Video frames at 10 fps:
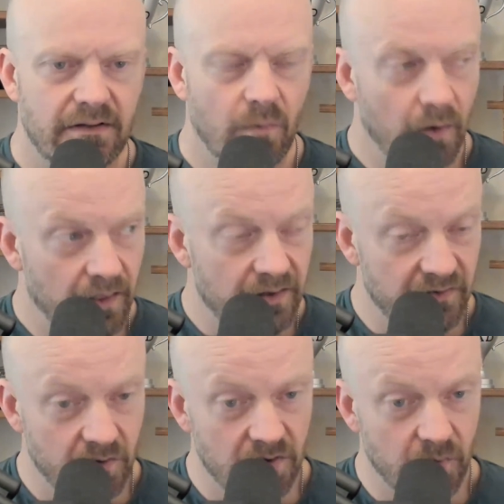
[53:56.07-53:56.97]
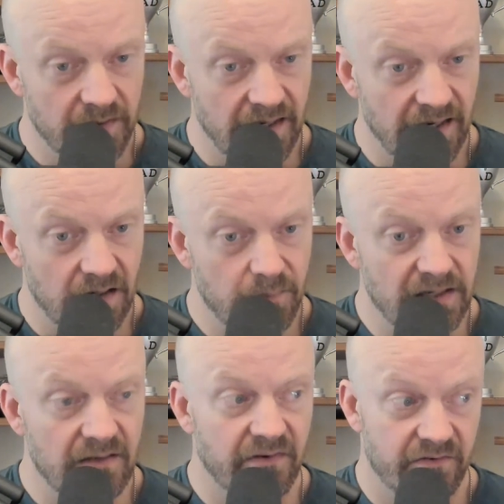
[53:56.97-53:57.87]
One of the things you can do with canned
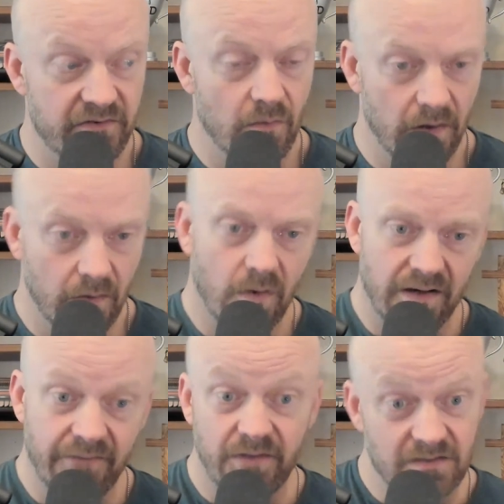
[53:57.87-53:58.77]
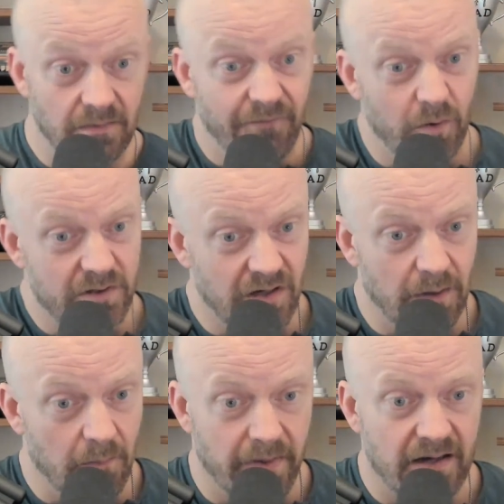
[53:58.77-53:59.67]
beans is, or if we're talking
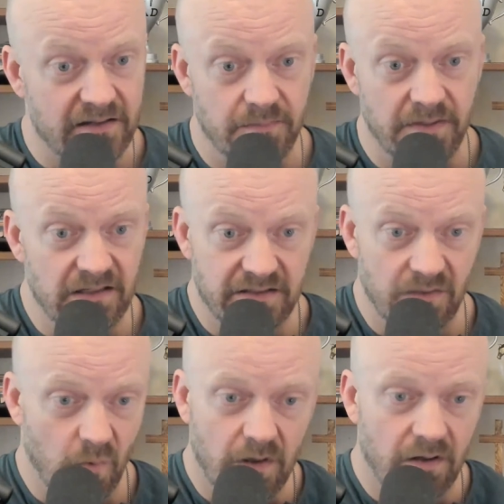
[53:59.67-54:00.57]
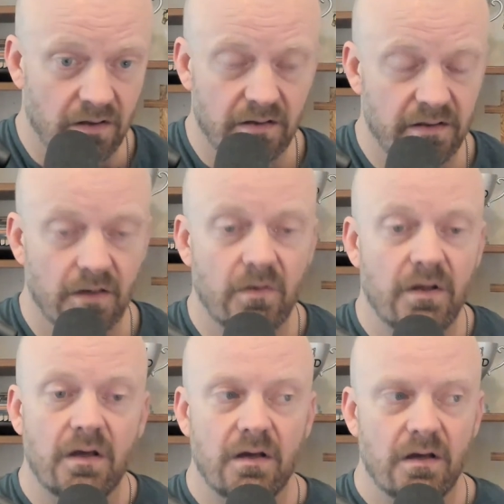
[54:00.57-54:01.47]
about boxed beans in water,
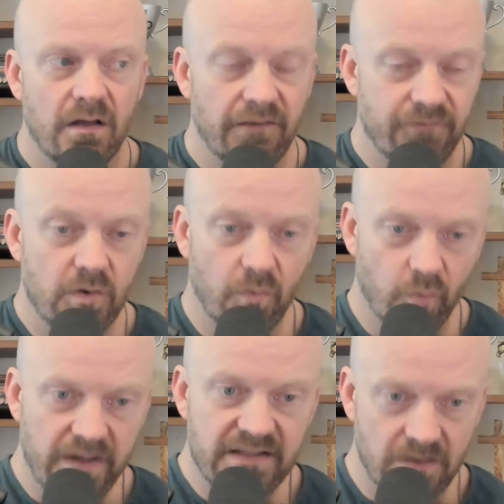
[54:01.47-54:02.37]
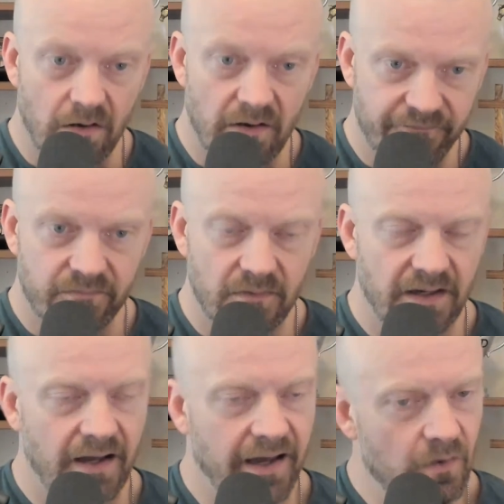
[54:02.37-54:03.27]
if you can rinse off,
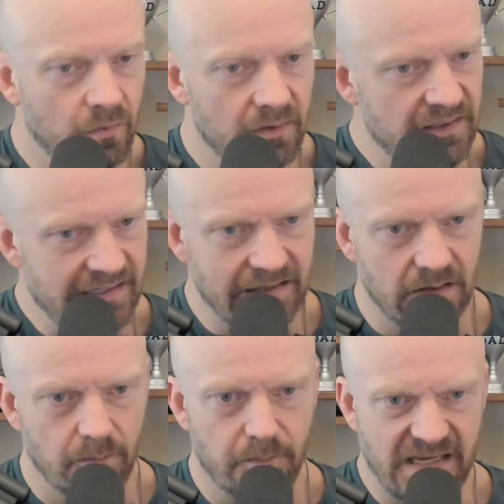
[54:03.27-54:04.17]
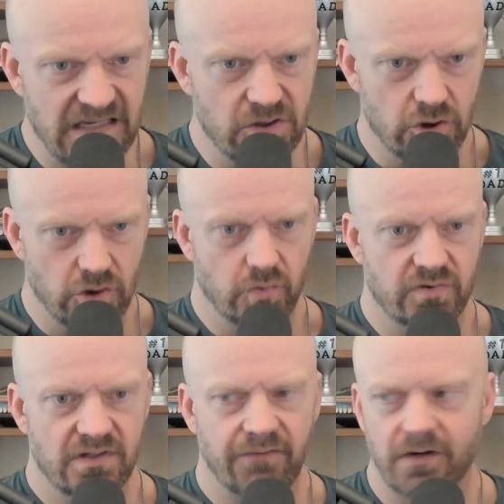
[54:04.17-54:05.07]
I don't eat the bean
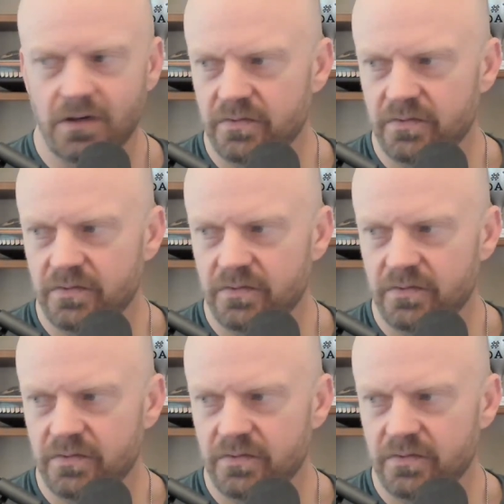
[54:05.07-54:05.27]
juice. I forget